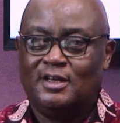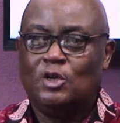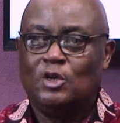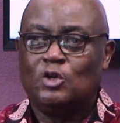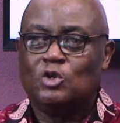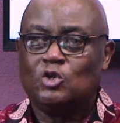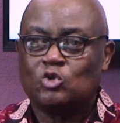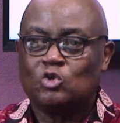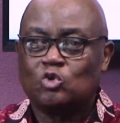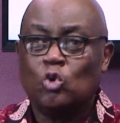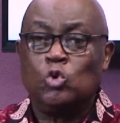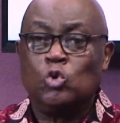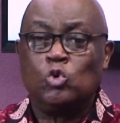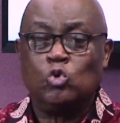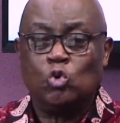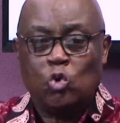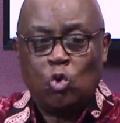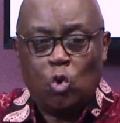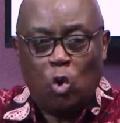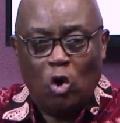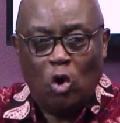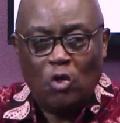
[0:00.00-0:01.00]
So you
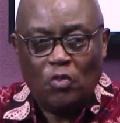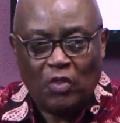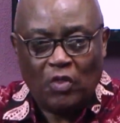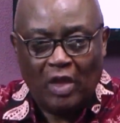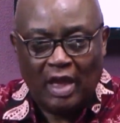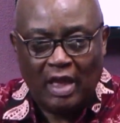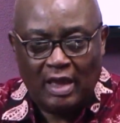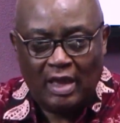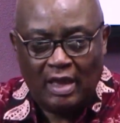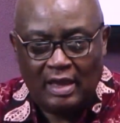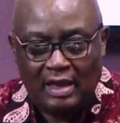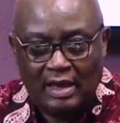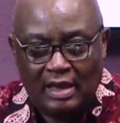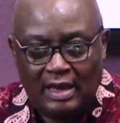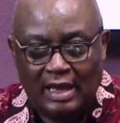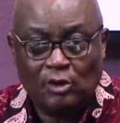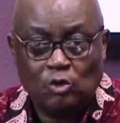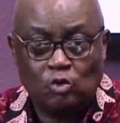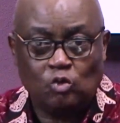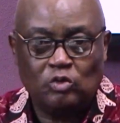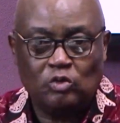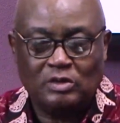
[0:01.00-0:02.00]
go there
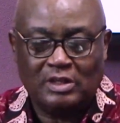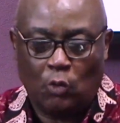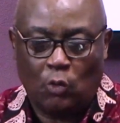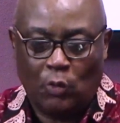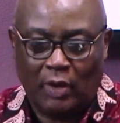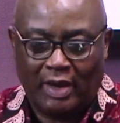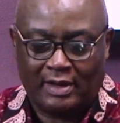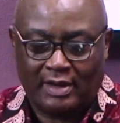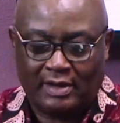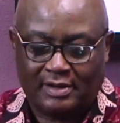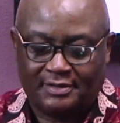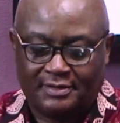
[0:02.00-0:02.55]
and do the work.